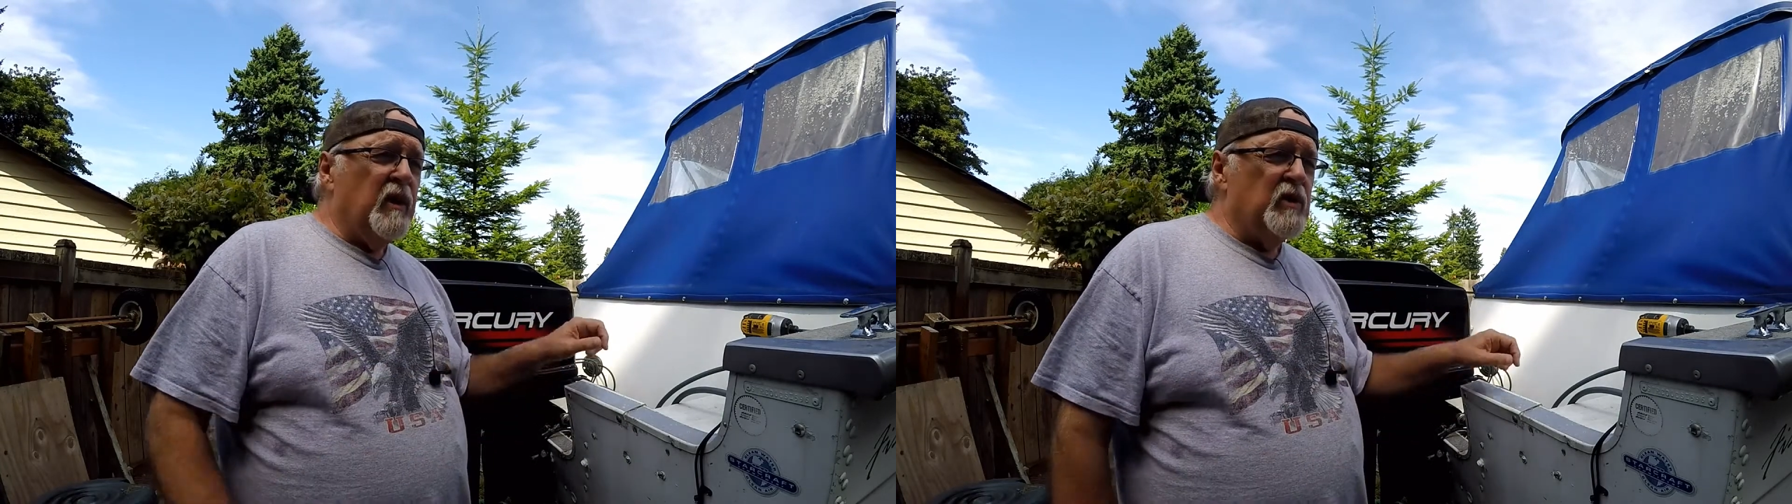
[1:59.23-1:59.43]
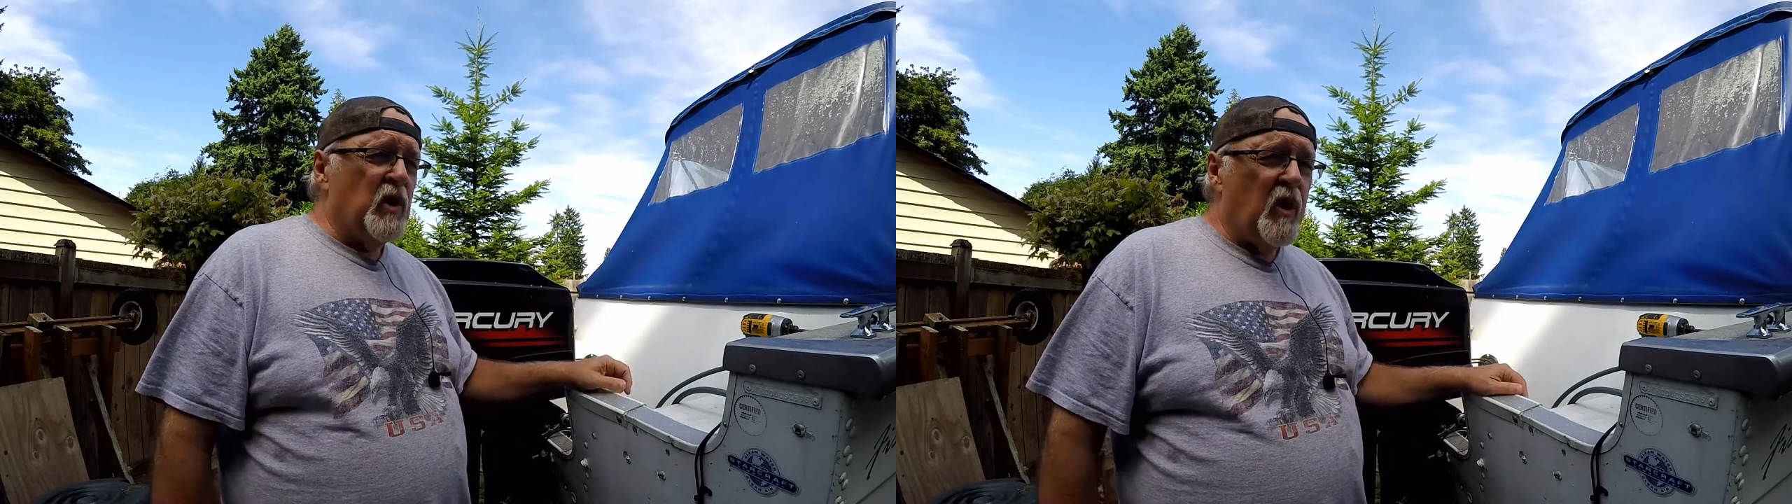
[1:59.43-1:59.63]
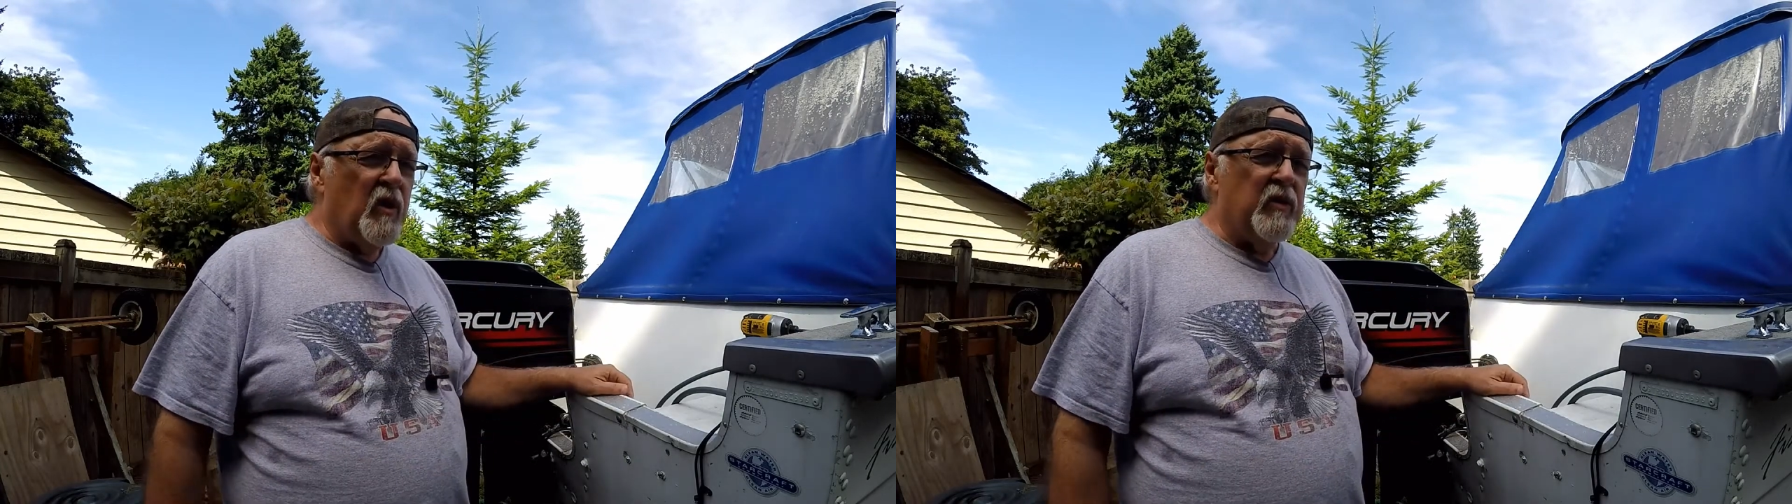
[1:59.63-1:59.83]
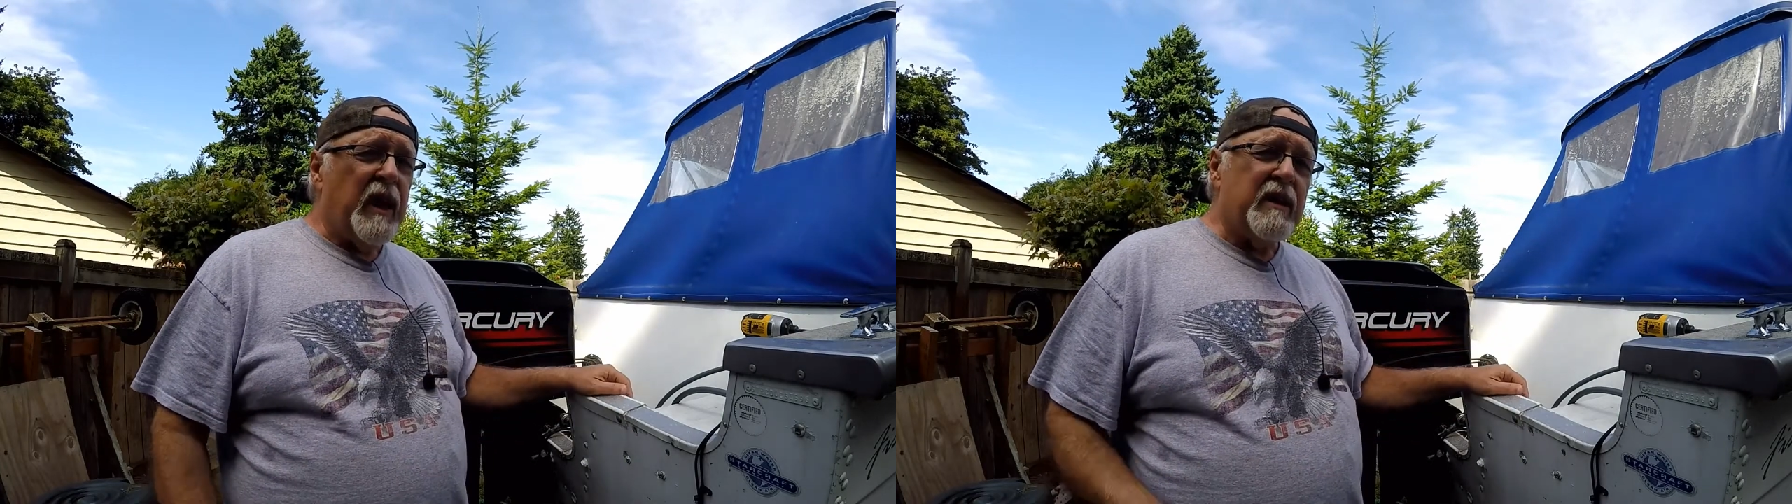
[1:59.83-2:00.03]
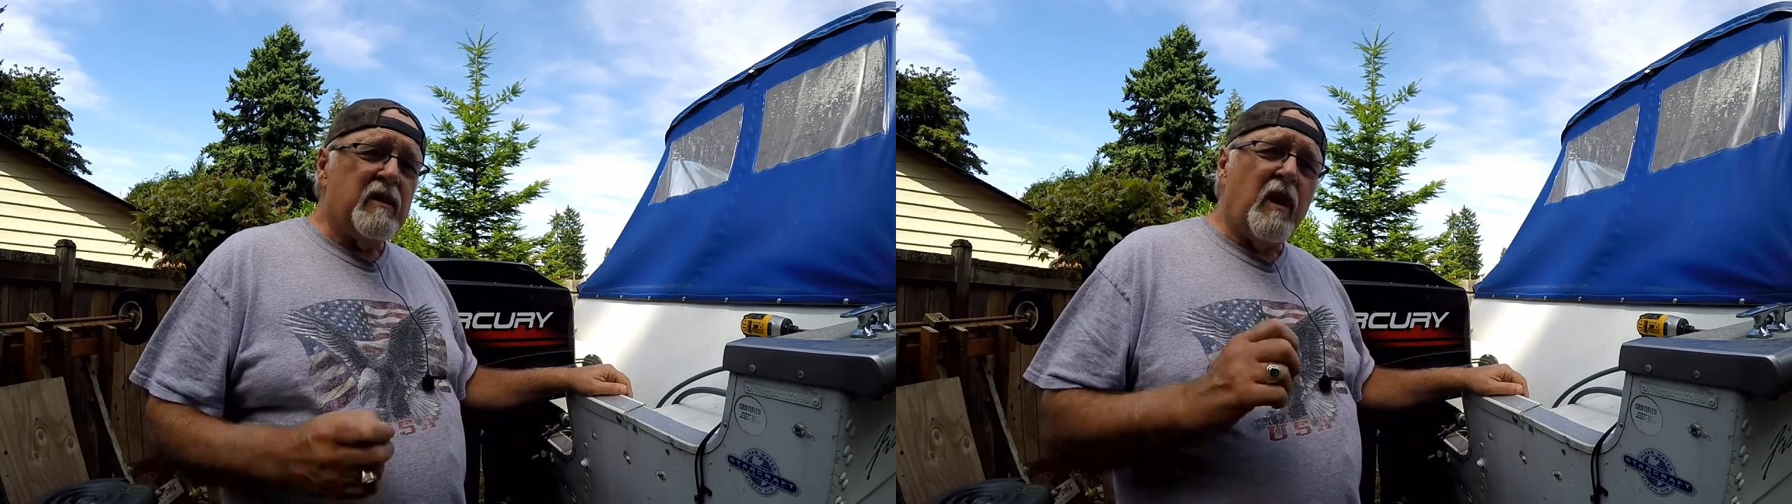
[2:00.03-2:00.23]
So
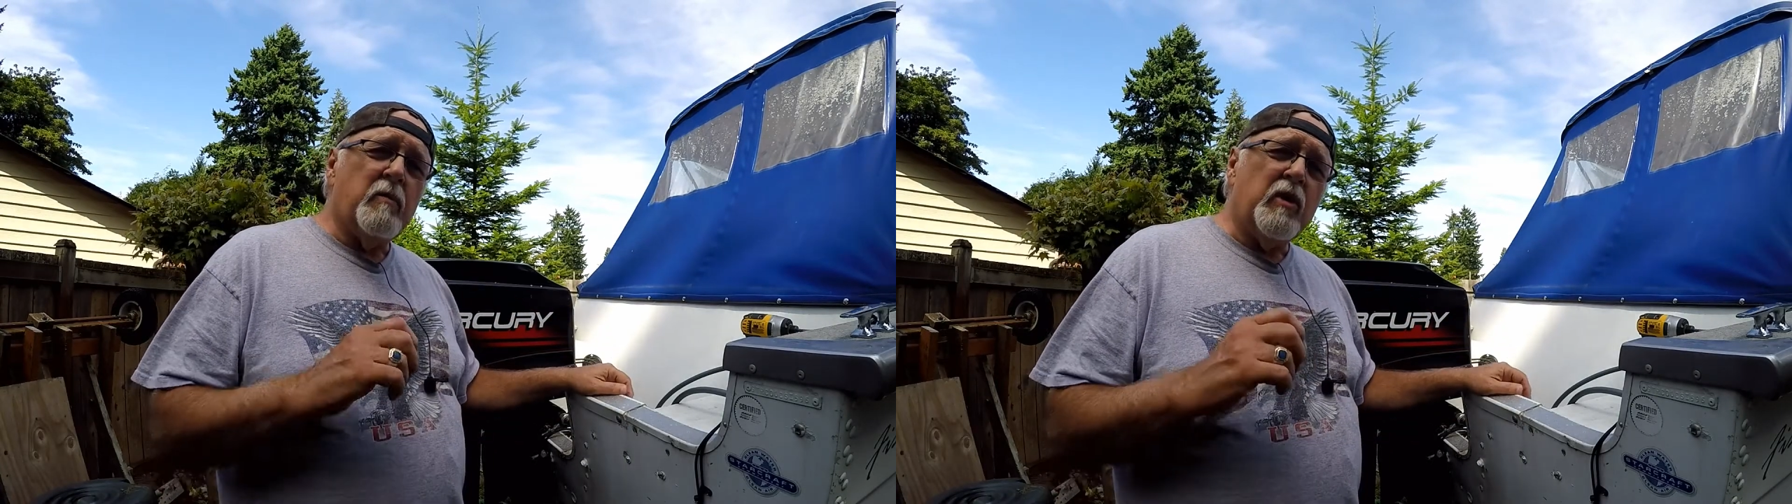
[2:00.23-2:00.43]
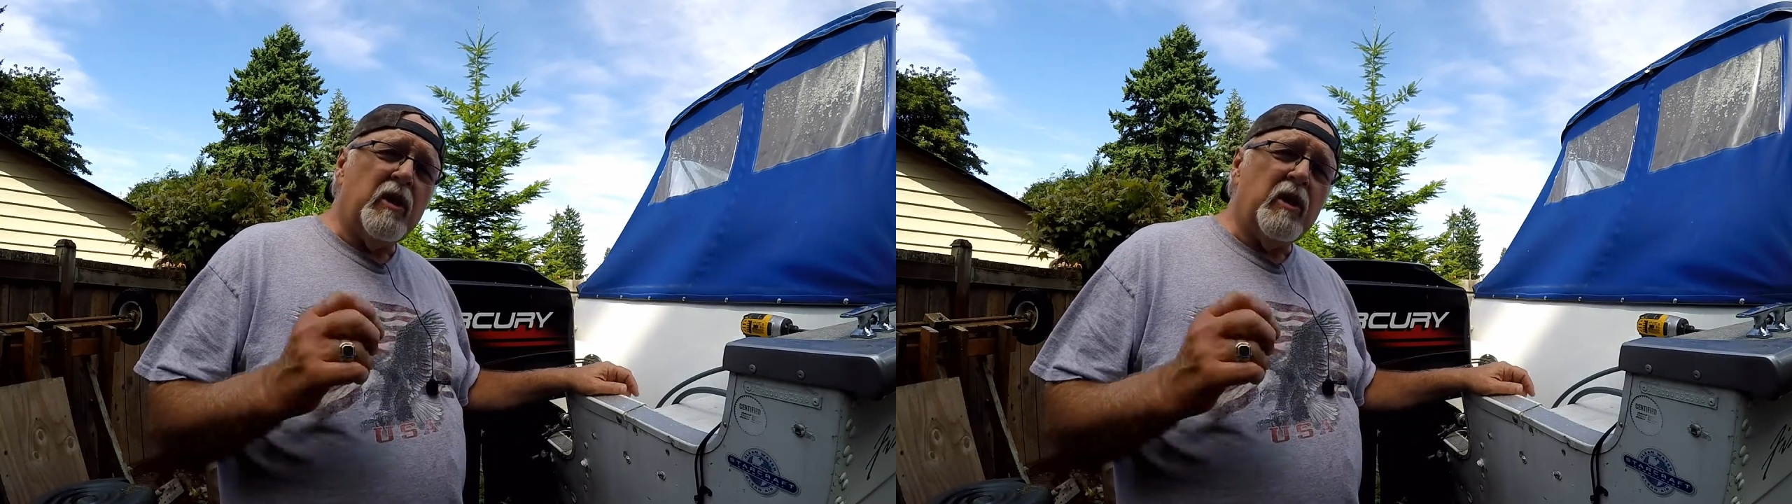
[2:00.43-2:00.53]
that number,